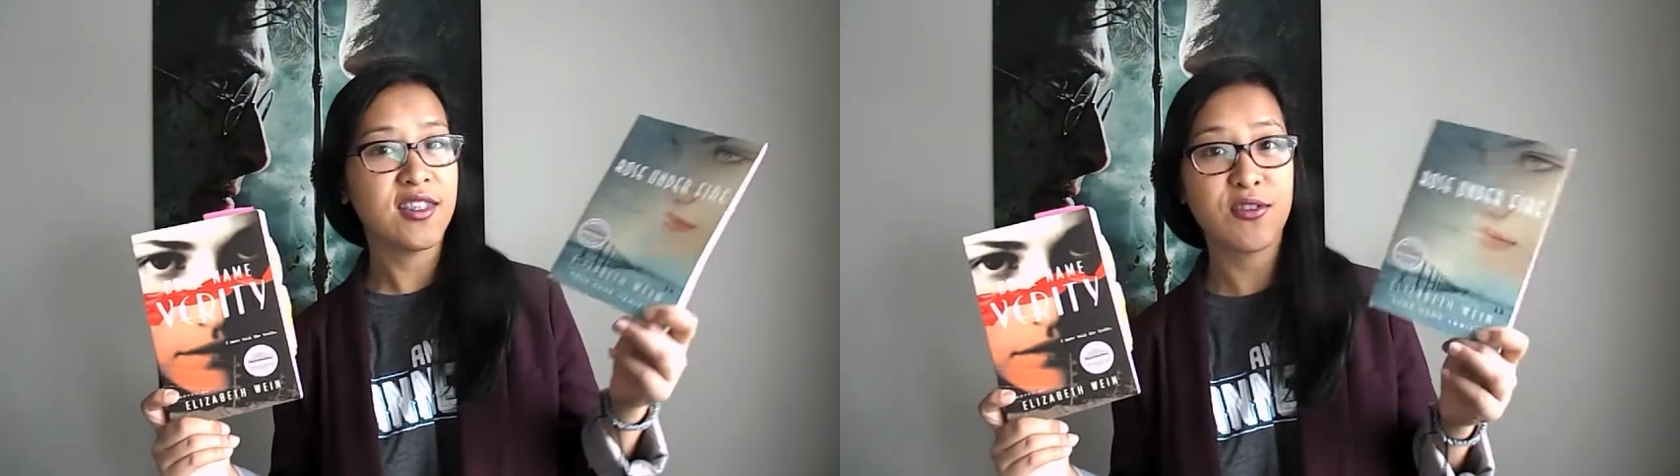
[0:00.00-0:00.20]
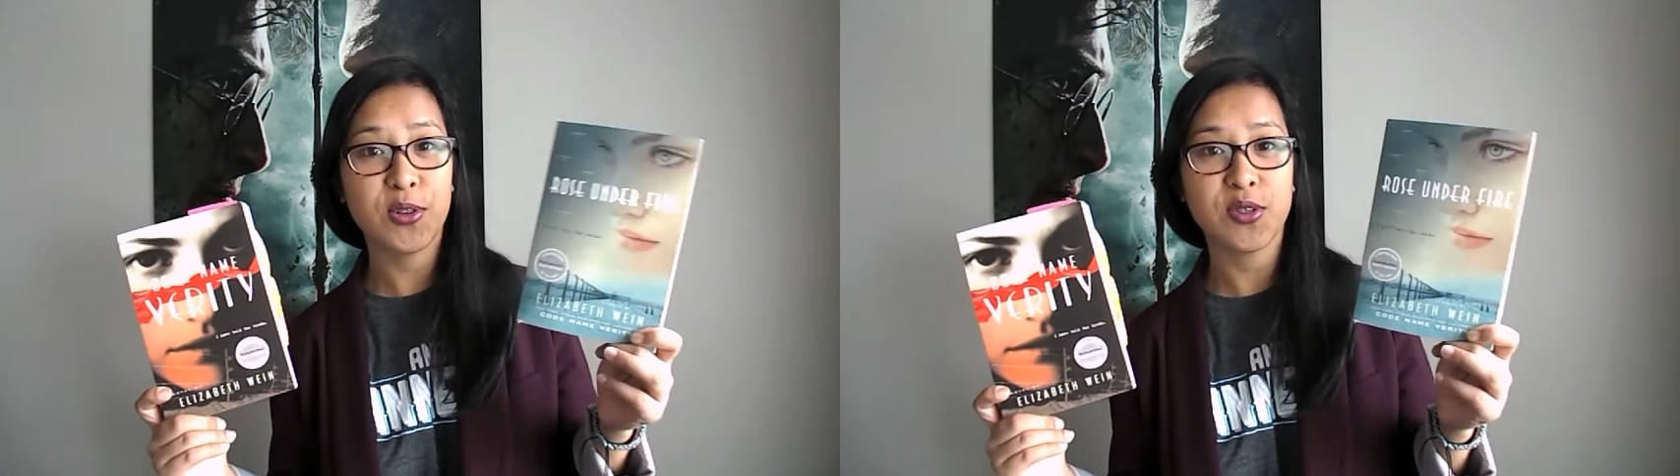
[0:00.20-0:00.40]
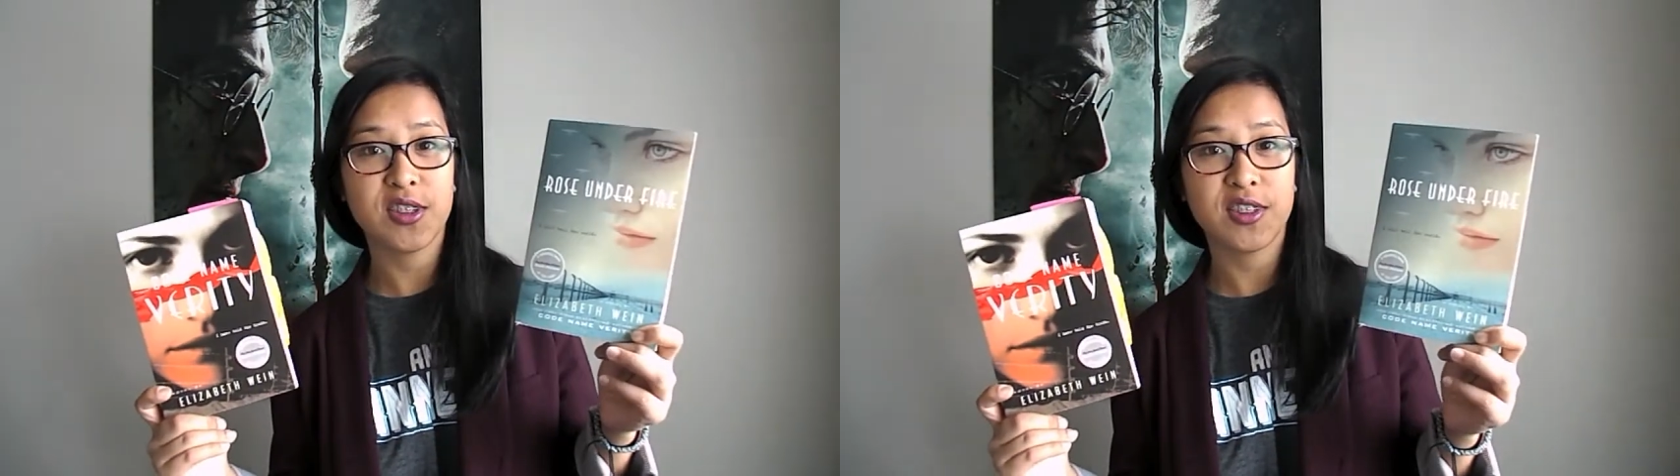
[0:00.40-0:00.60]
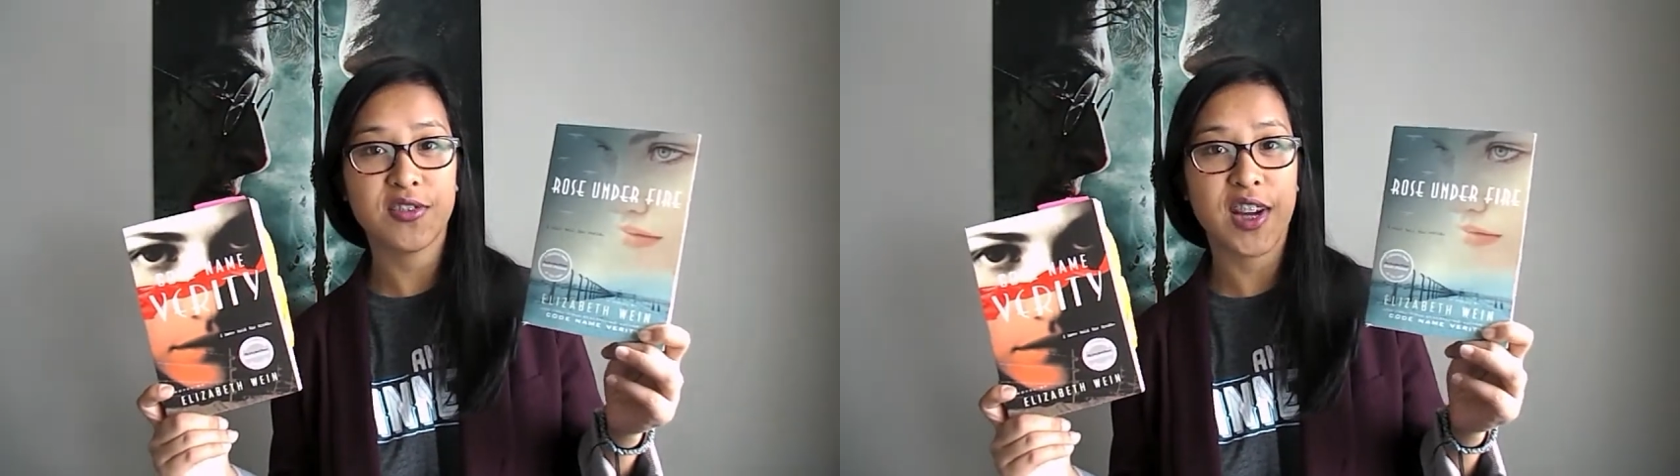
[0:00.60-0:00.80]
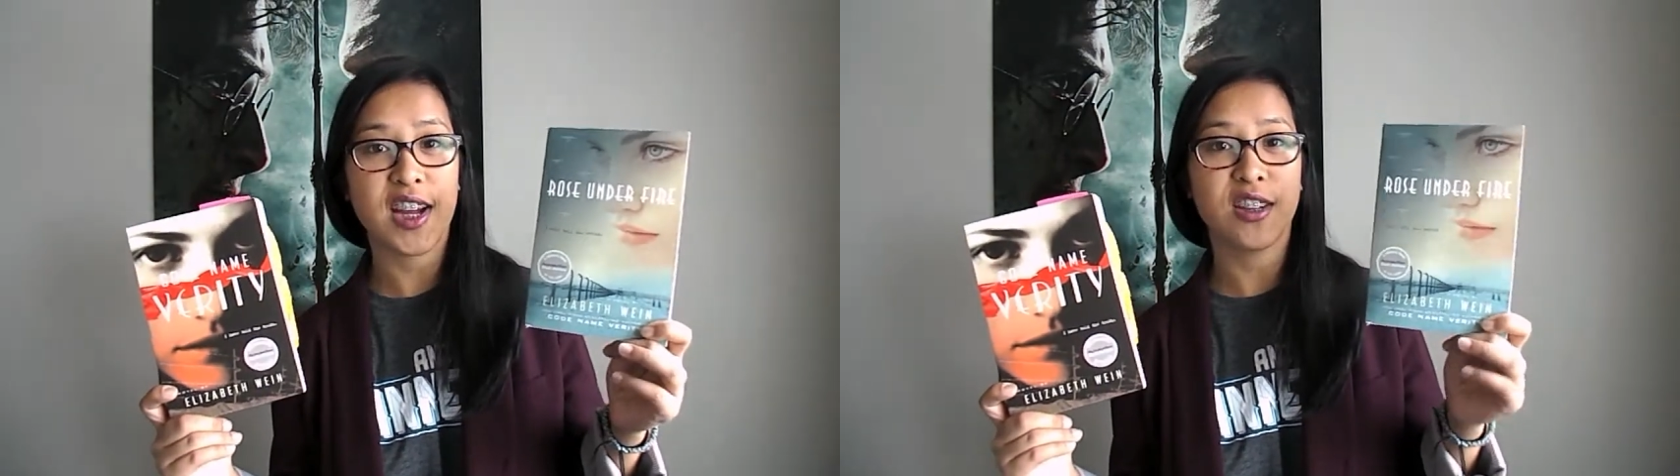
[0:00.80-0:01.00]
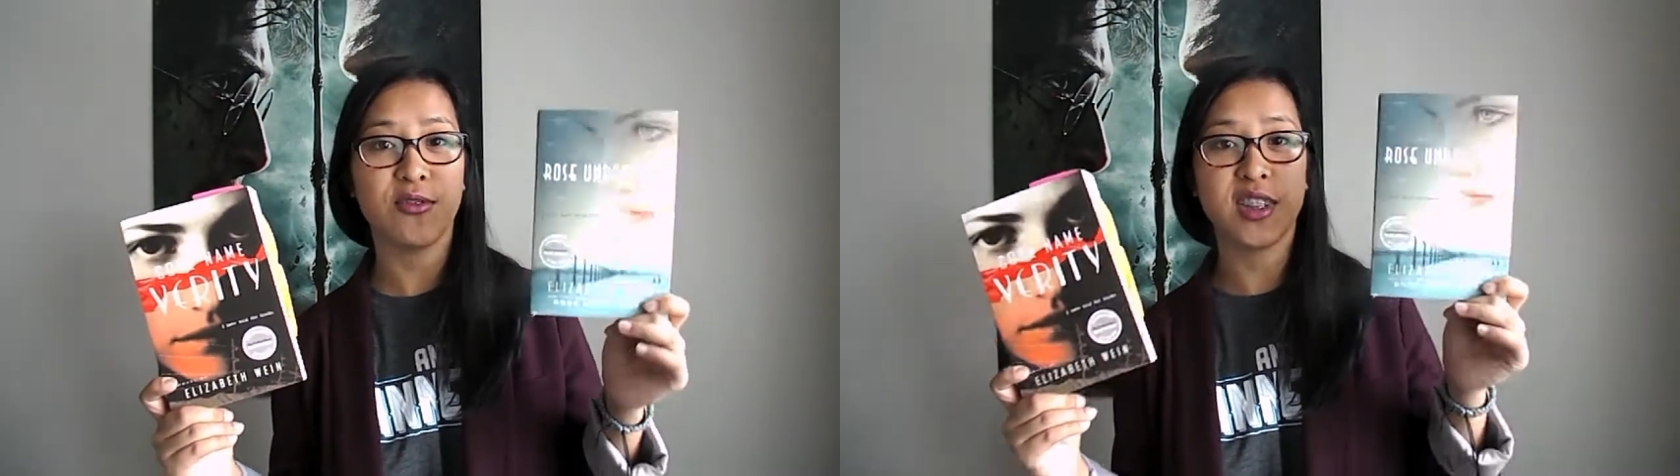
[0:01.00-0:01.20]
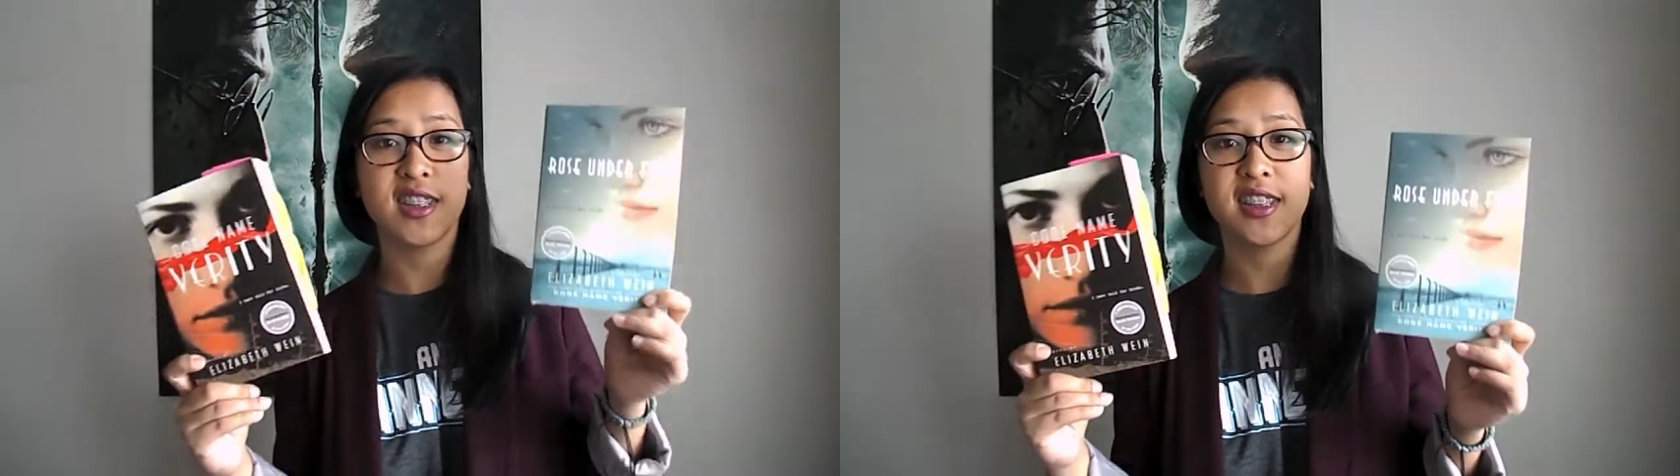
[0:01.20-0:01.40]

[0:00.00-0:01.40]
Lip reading: Rose Under Fire, which